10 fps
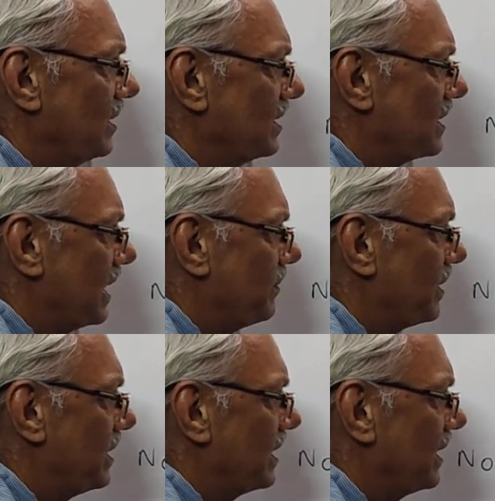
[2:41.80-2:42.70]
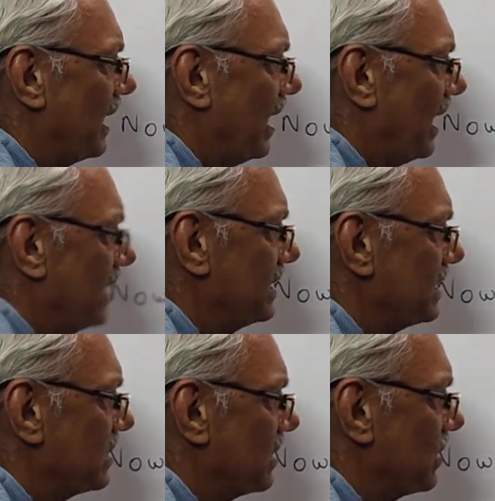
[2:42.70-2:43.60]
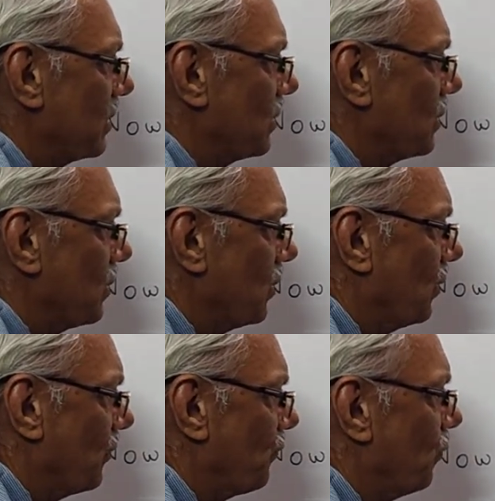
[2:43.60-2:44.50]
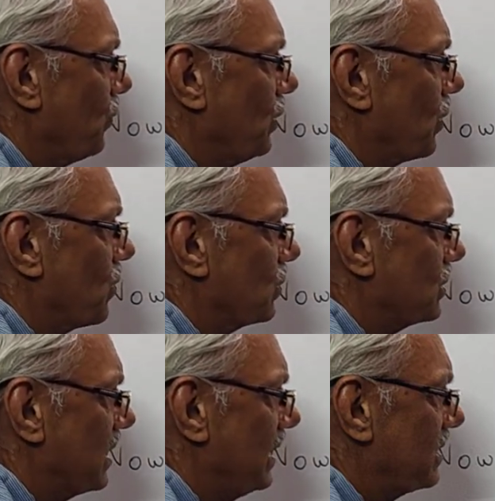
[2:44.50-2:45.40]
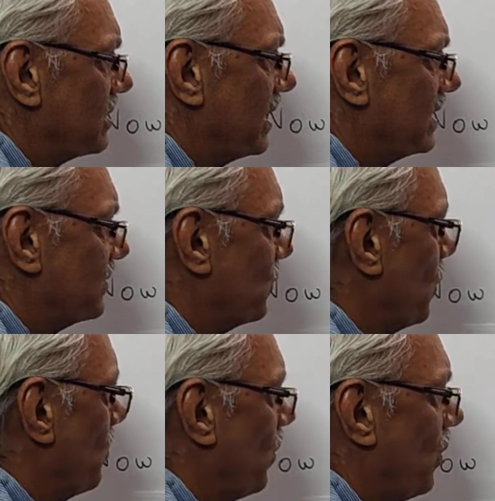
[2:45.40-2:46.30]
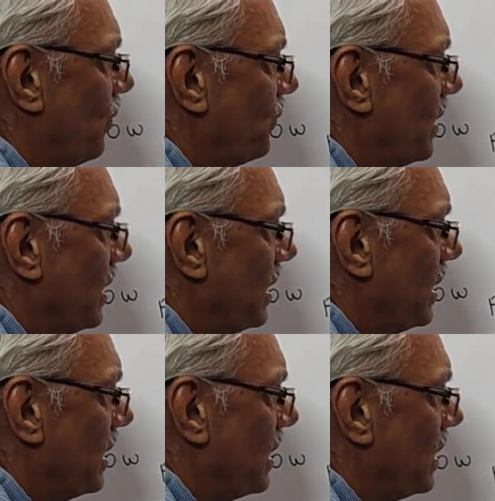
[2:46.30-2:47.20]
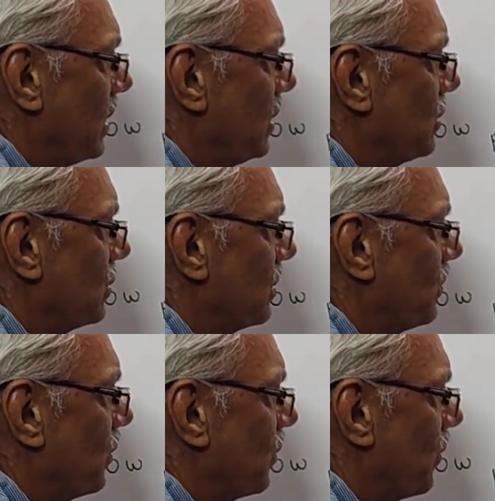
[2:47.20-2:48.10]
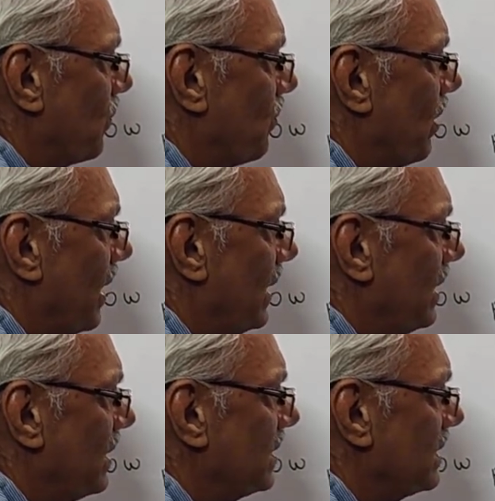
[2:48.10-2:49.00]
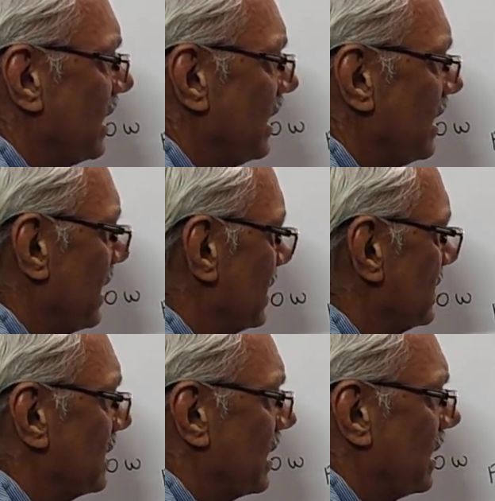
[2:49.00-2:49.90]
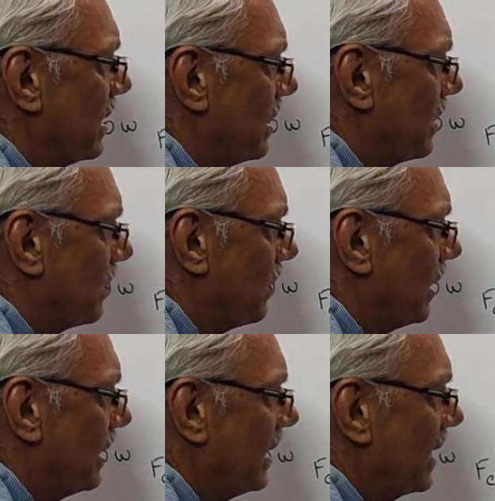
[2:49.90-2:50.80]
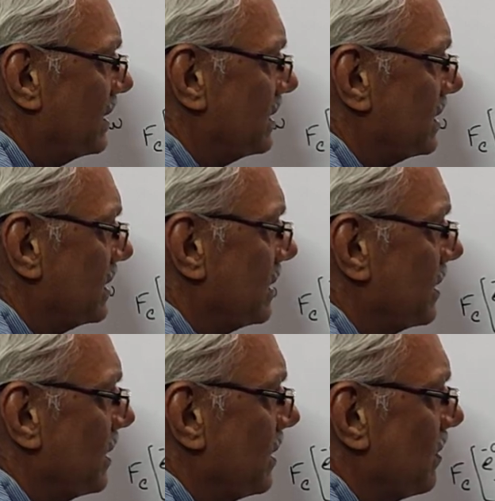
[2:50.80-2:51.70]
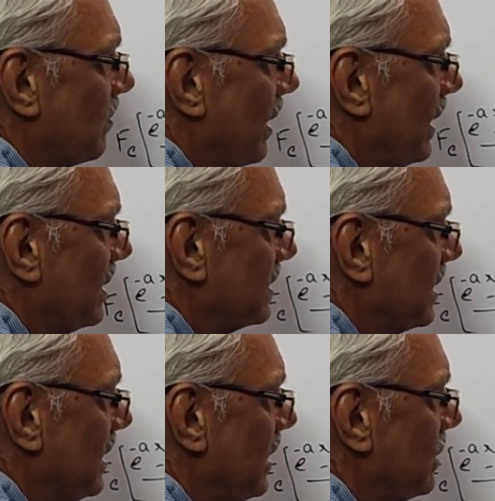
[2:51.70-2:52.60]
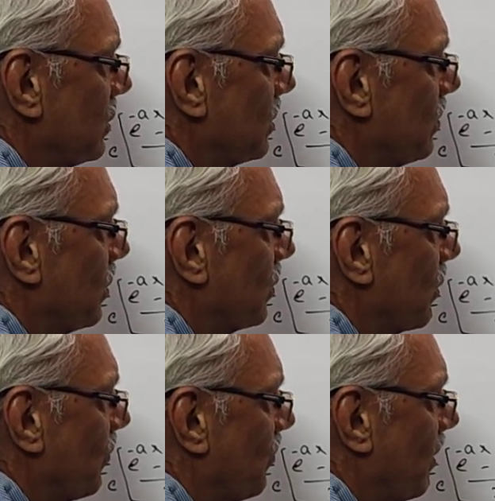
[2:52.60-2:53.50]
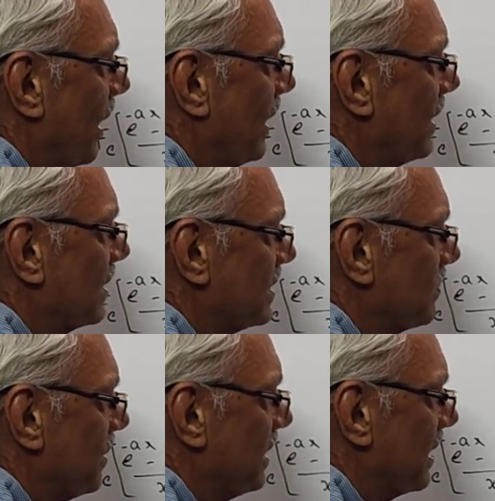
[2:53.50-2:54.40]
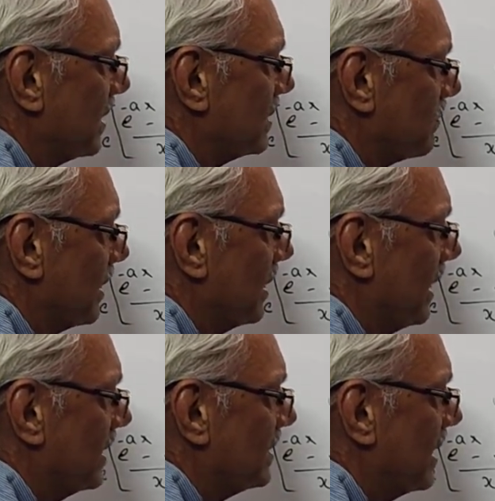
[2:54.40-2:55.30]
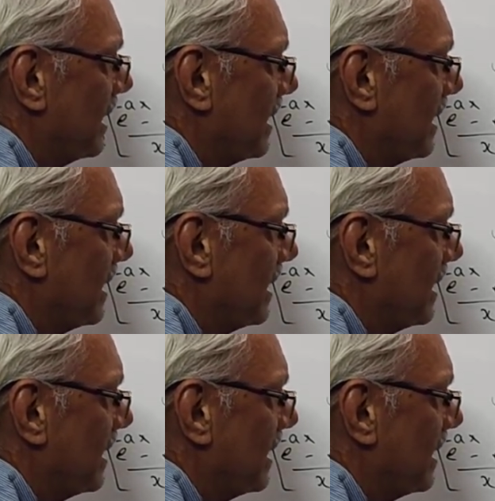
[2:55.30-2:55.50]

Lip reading: This can be written as Fourier cosine transform of e to the power of minus ax by x minus e to the power of minus bx by x.